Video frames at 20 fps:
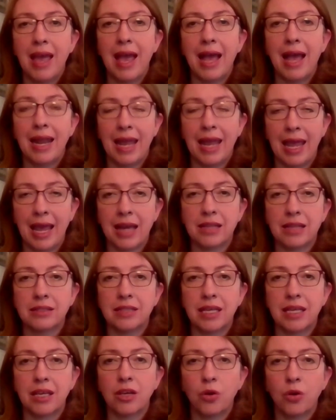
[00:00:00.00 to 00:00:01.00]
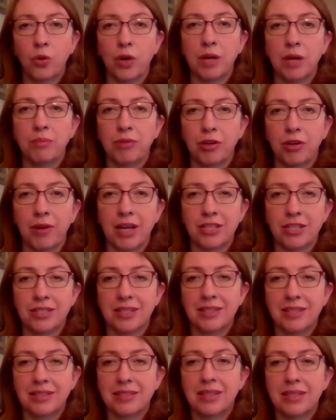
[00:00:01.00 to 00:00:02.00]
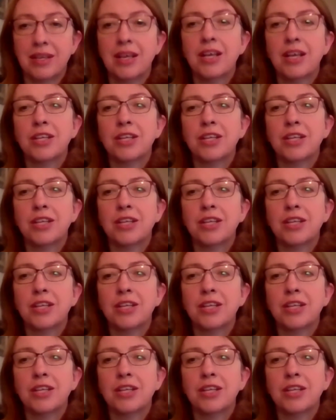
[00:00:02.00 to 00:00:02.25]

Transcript: at handling chord progressions.